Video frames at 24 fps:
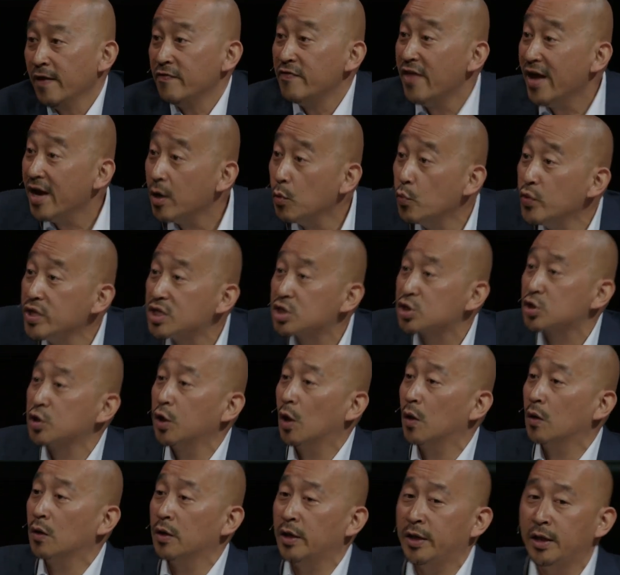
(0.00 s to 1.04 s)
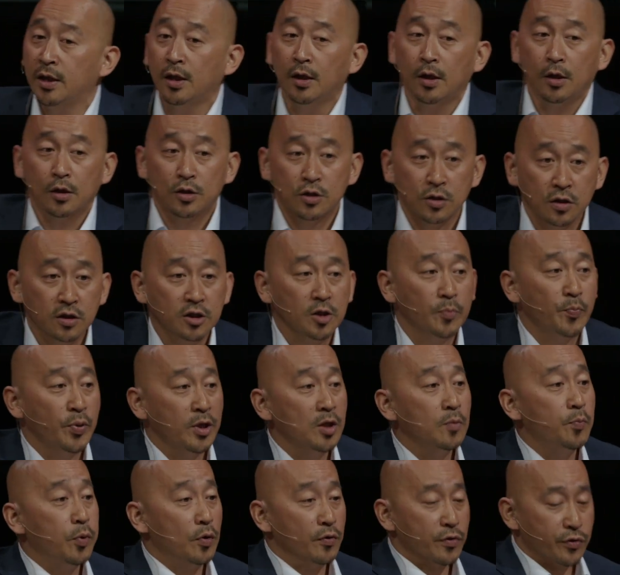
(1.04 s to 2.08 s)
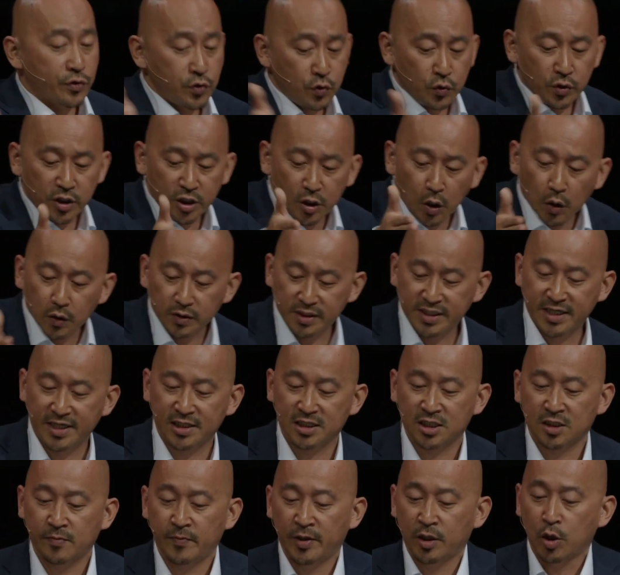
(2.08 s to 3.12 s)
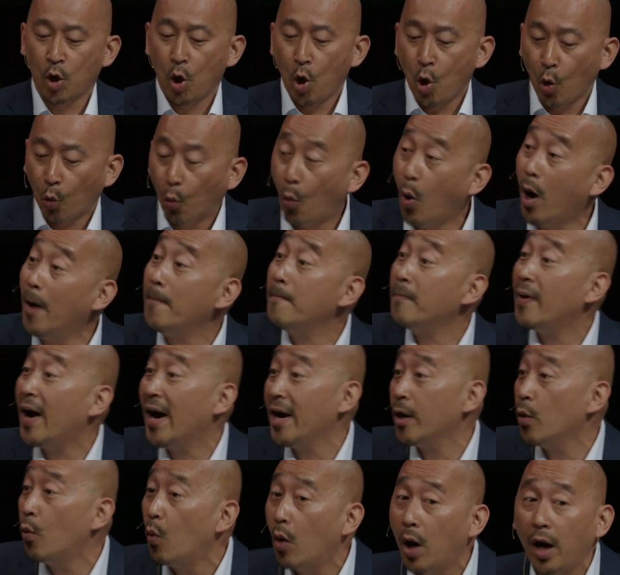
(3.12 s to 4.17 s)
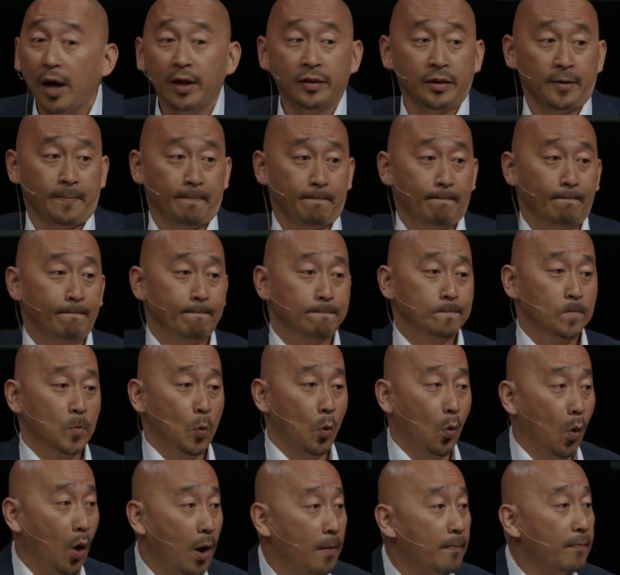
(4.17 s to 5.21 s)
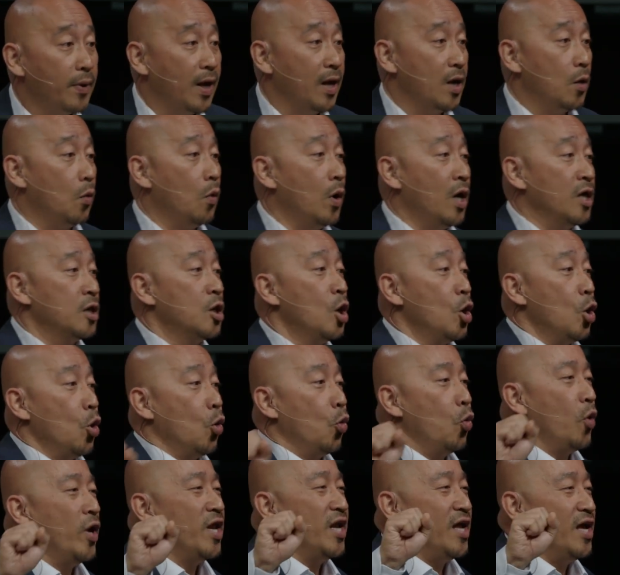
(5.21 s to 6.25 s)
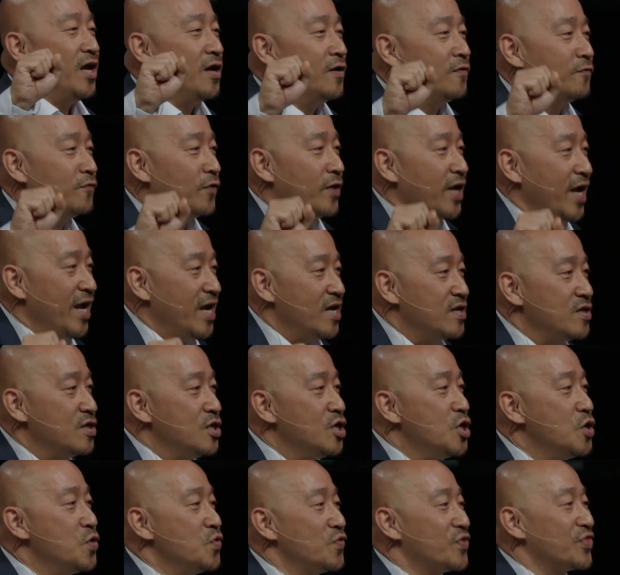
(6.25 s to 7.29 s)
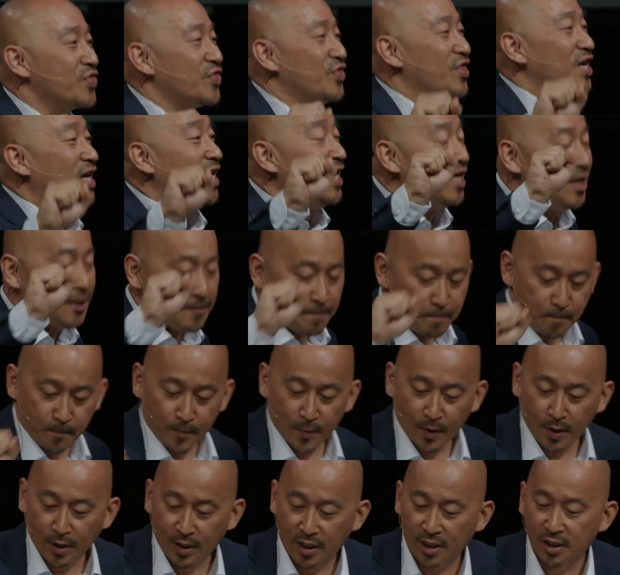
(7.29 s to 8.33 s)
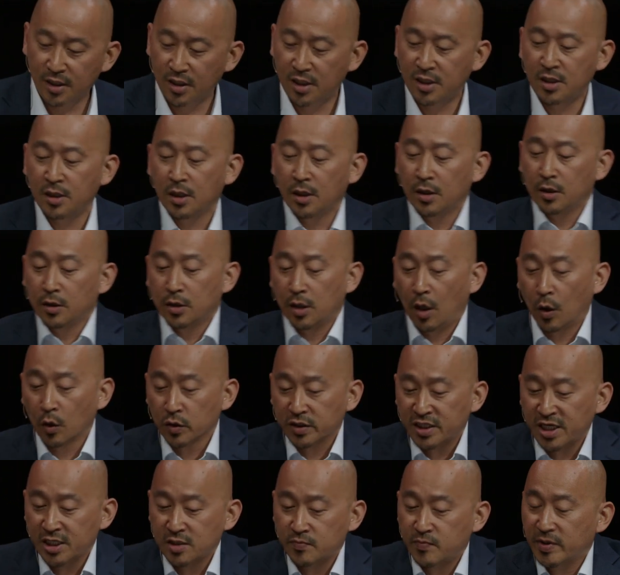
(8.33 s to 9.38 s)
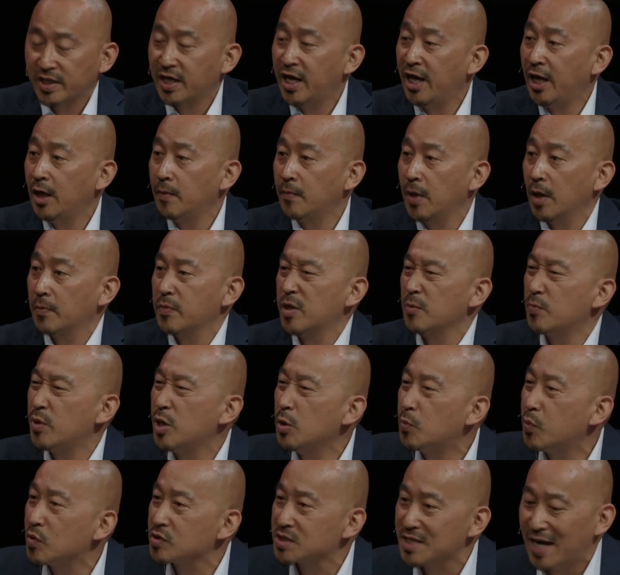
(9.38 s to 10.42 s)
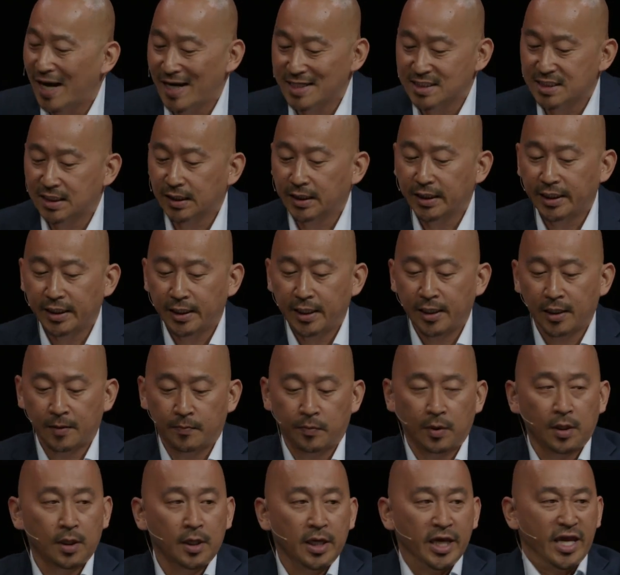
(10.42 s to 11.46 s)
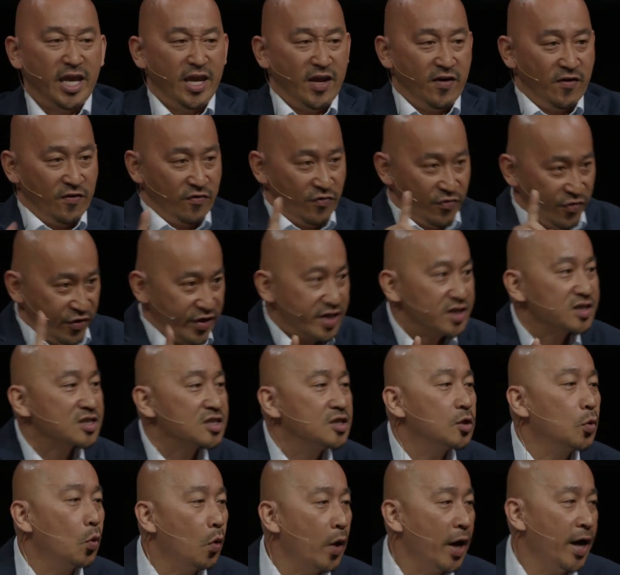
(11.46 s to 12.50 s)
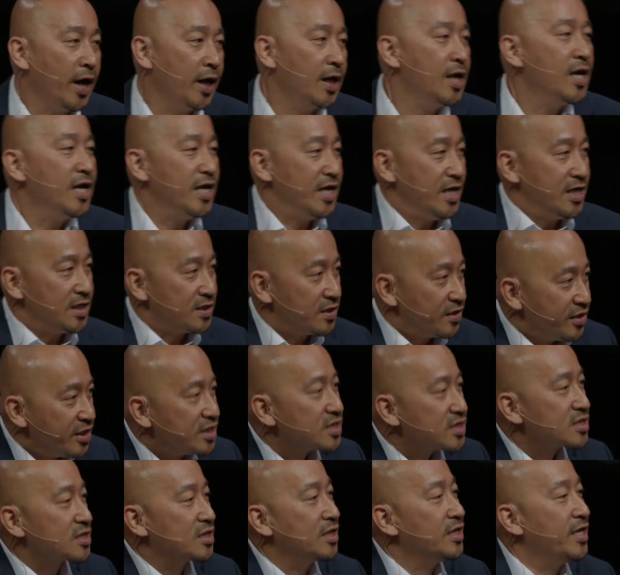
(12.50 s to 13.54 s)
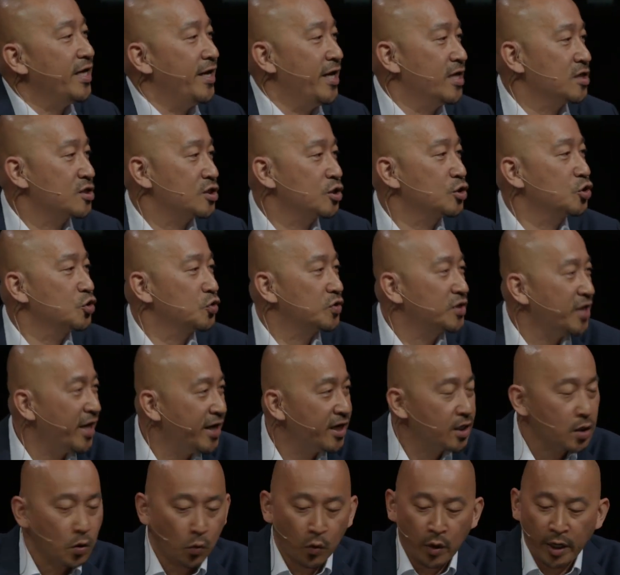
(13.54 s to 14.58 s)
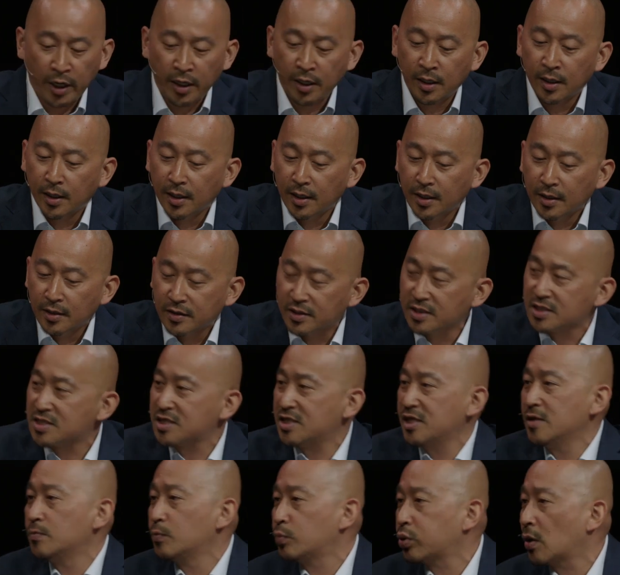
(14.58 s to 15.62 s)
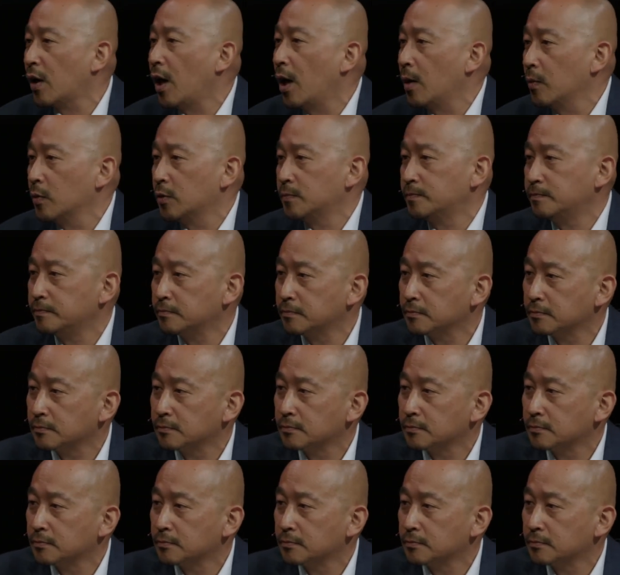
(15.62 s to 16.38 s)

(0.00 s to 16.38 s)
And then we slowly took the people through the Old Testament, one by one. One by one, whenever a new theme in the Old Testament came up, the people's eyes lit up. Is this the way? Is this the answer to take away the sin problem?